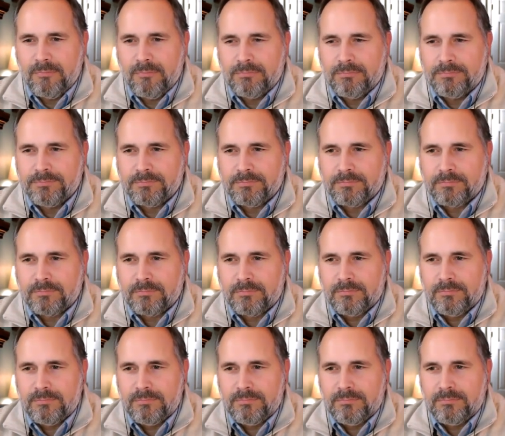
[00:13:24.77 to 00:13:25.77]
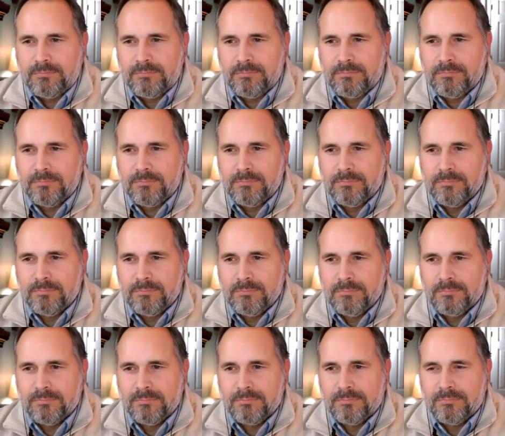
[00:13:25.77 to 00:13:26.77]

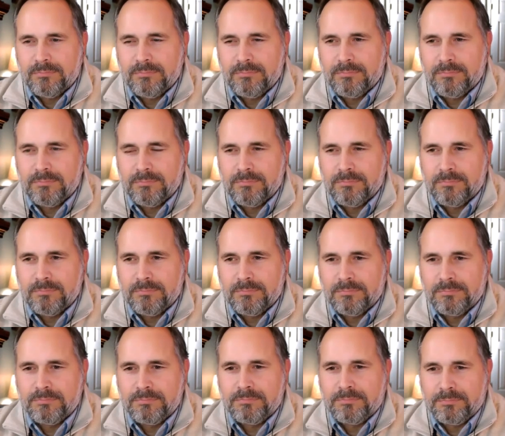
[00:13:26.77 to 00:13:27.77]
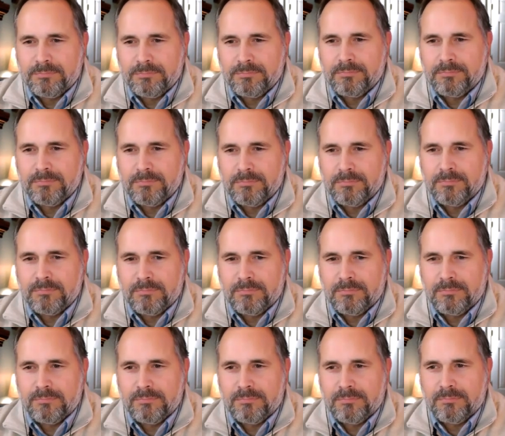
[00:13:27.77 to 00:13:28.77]

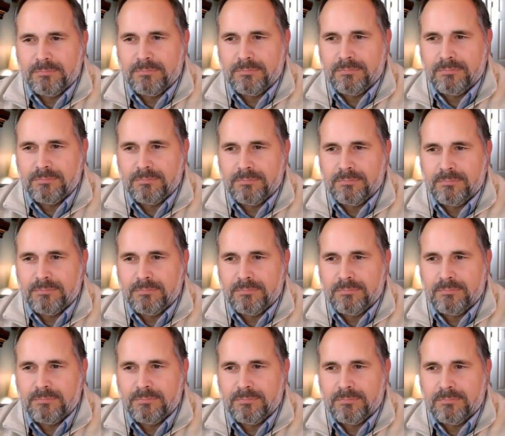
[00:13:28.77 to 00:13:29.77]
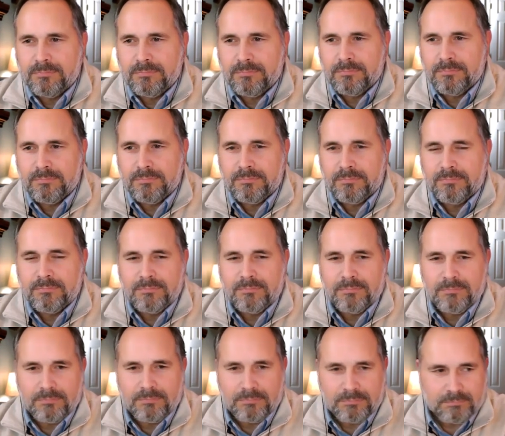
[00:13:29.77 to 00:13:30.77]

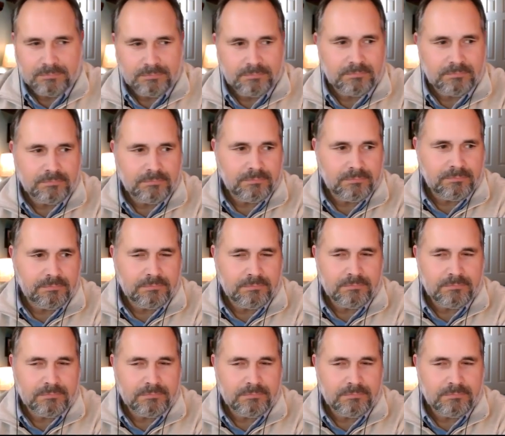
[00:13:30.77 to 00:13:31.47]
The person shown says nothing.